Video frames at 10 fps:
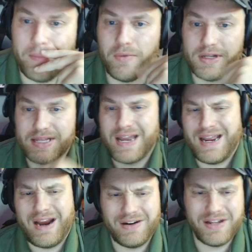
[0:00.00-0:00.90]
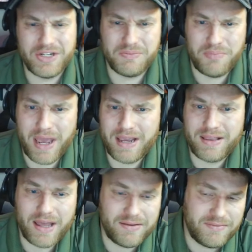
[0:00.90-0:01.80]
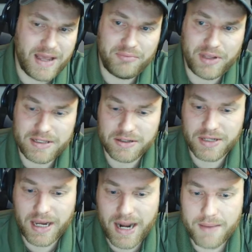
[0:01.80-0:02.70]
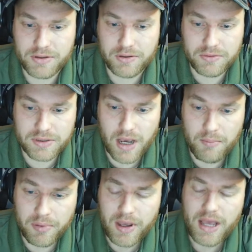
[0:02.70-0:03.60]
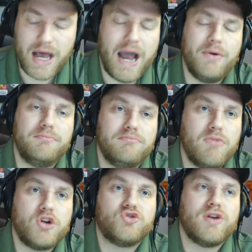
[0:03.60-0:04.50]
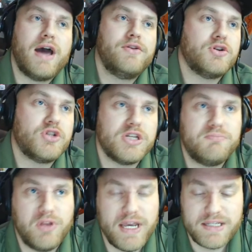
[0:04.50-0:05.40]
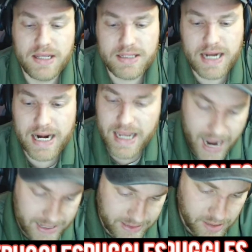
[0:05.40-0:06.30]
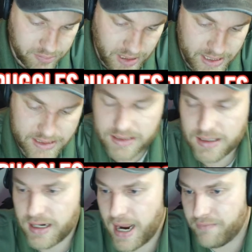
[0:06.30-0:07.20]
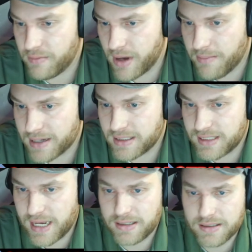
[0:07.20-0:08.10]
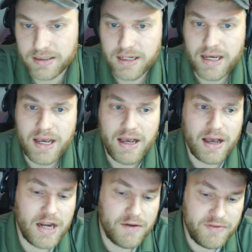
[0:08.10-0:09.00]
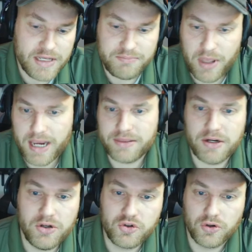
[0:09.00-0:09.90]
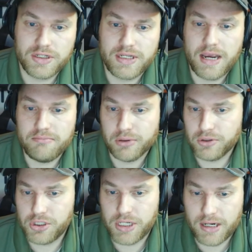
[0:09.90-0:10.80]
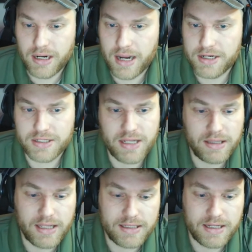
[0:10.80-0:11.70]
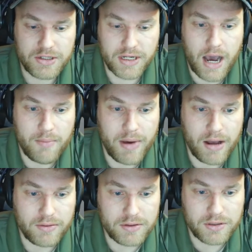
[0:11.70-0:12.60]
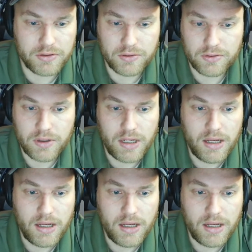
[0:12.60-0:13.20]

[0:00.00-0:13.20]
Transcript: what is that, Heritage Bank. That place looks like an absolute dump. I would much rather just play Cincinnati at their place and have them come back to Dayton. Enough of this playing at the neutral site bullshit. I just think that's such a cop out to